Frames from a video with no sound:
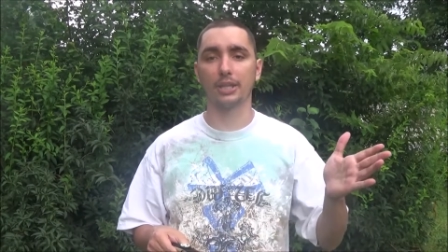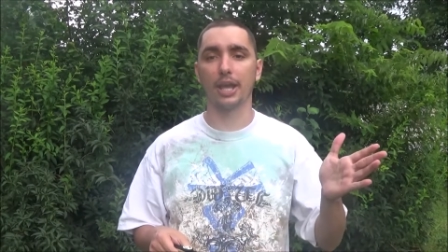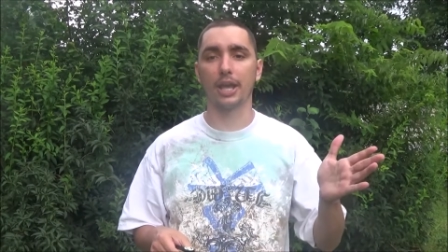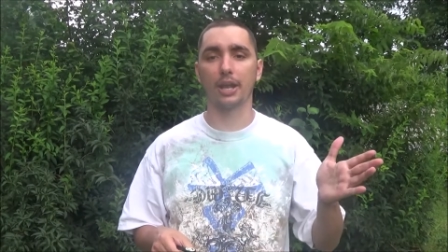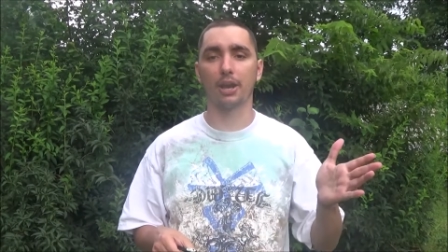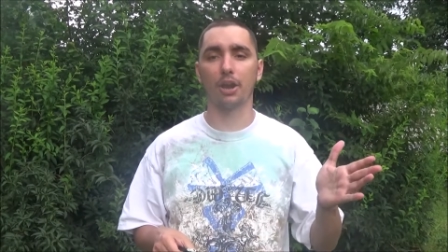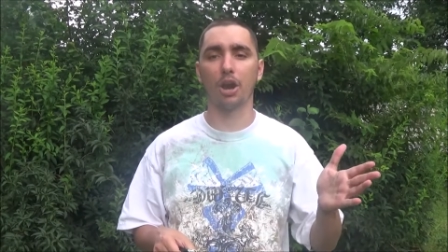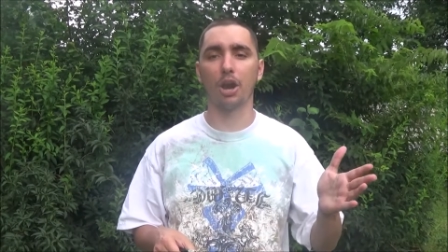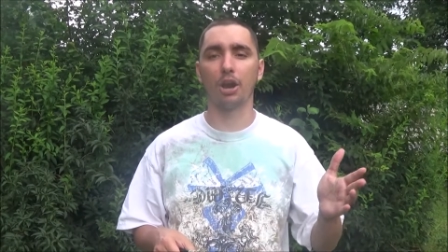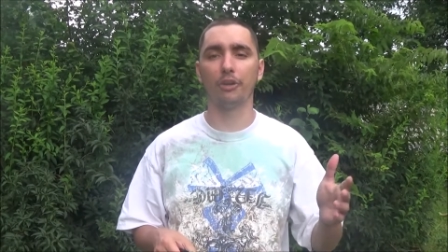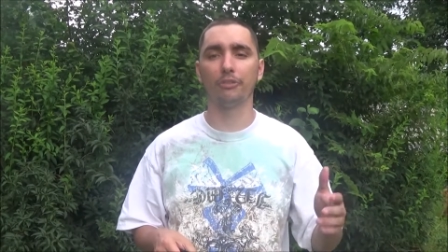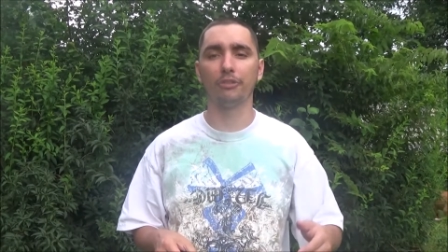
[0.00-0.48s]
that
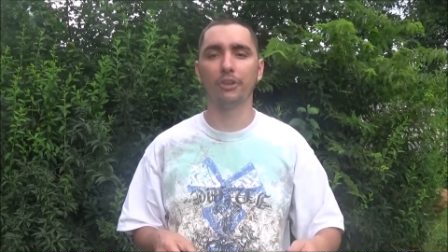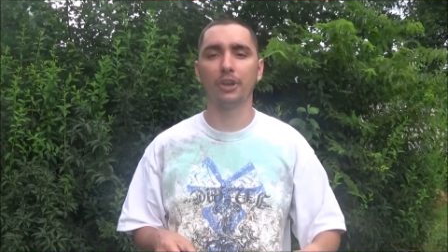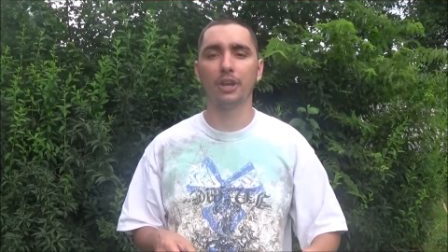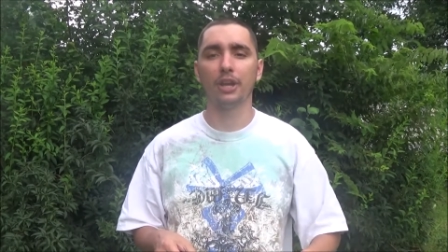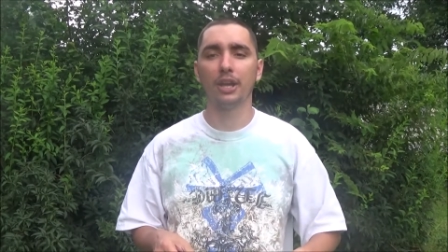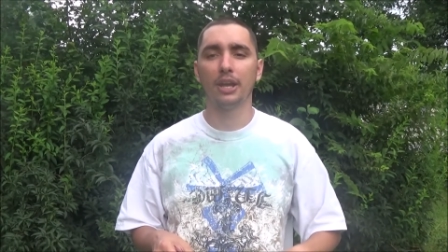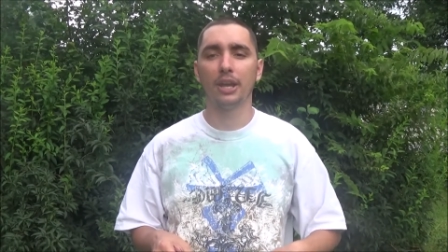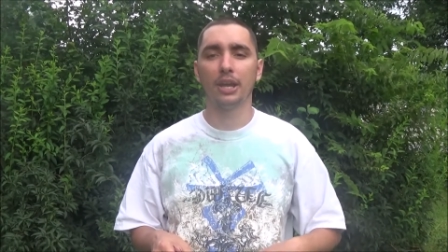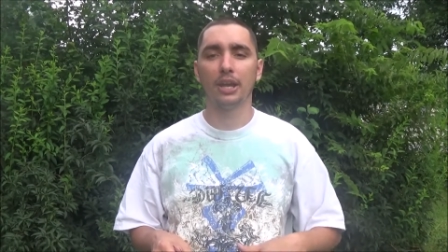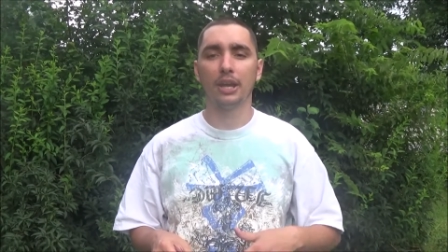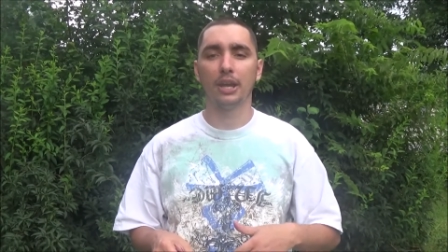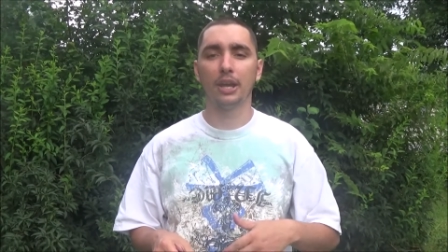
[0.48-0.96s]
off
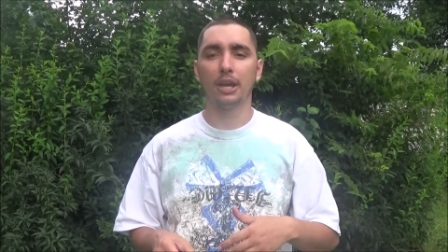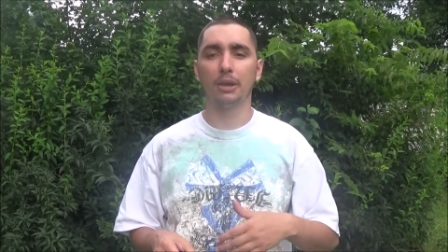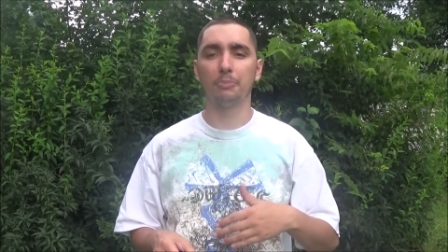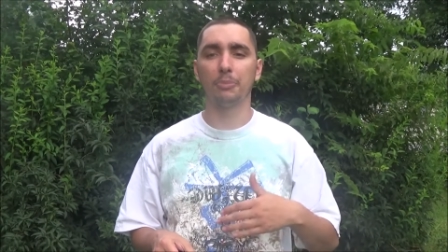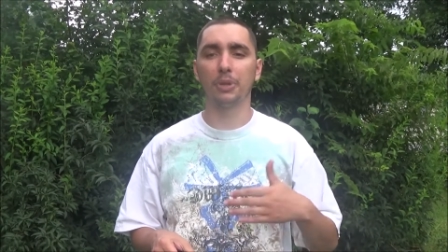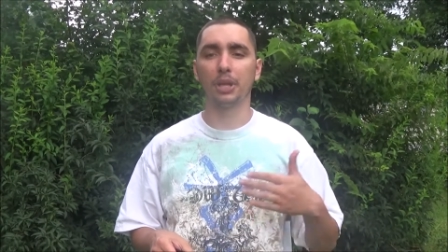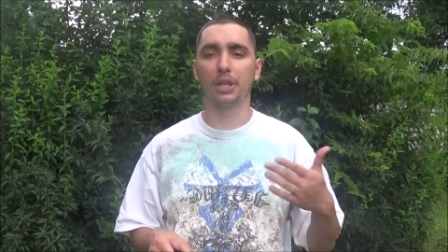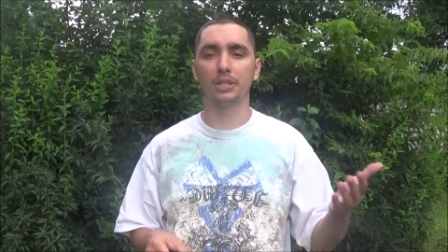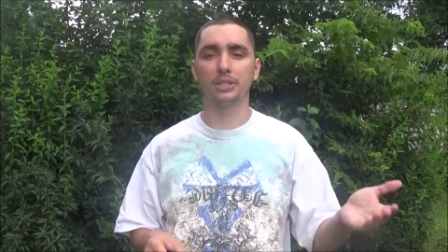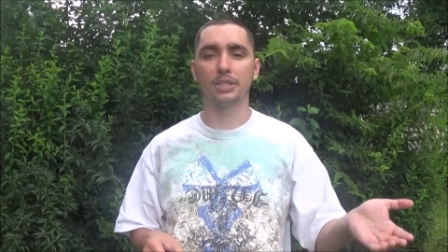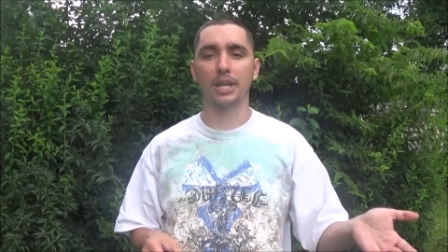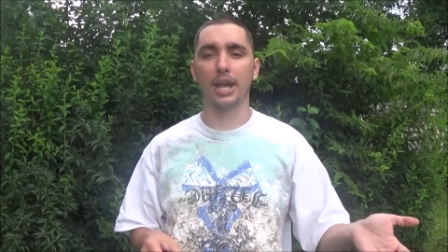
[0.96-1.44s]

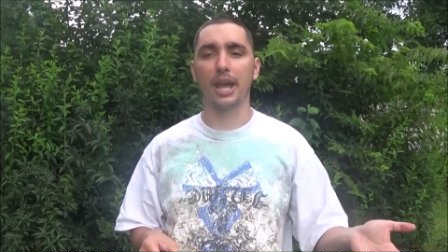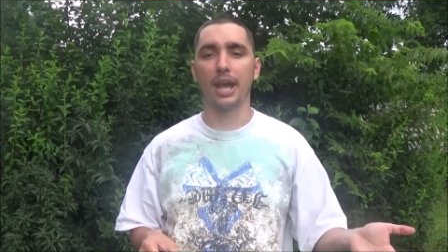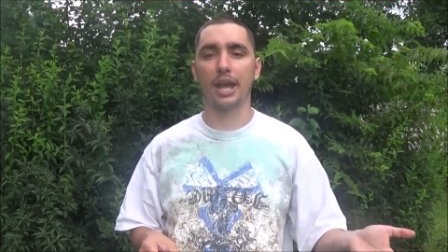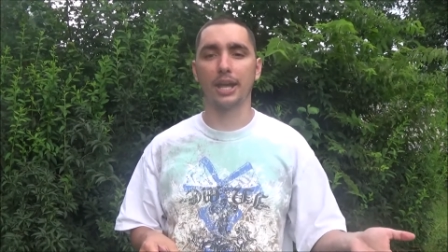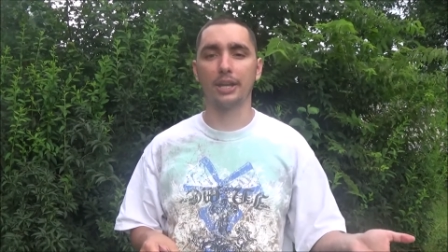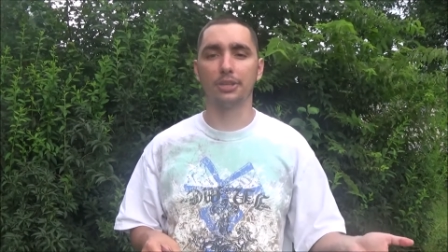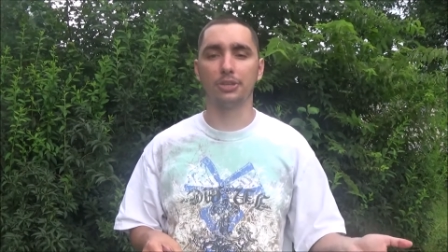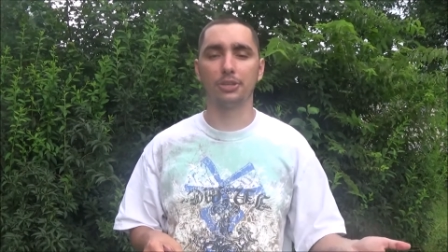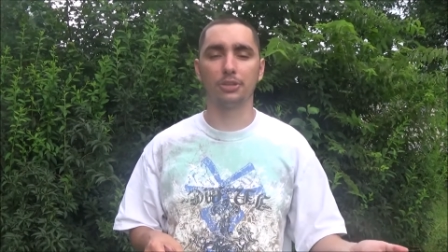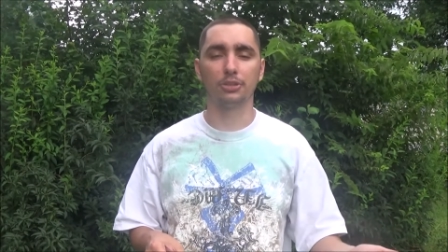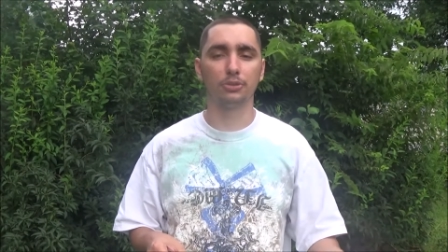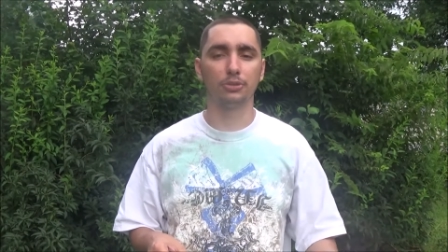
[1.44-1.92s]
because I
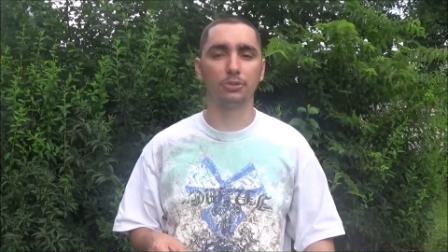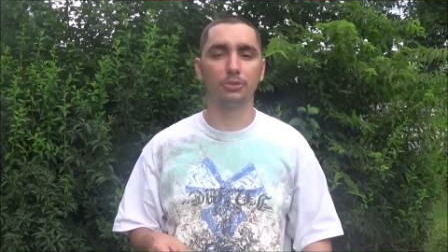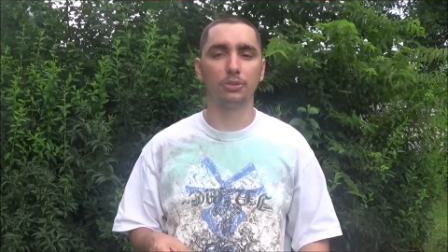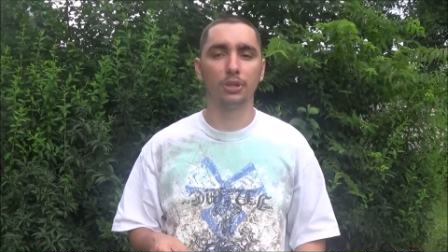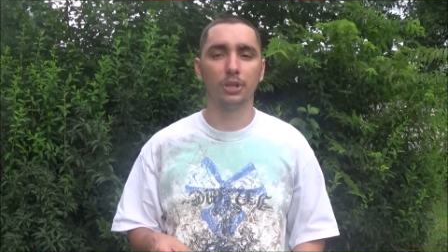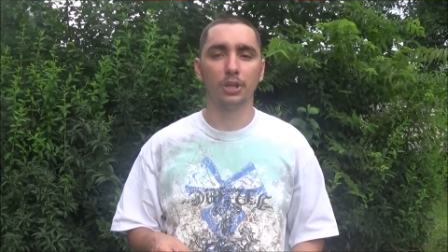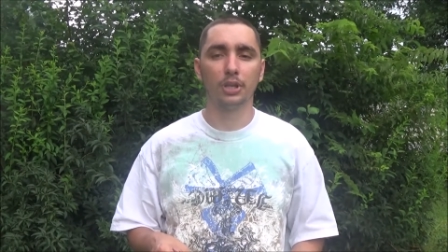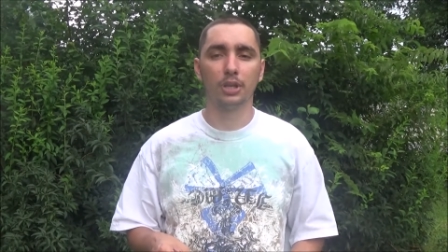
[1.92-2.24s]
had to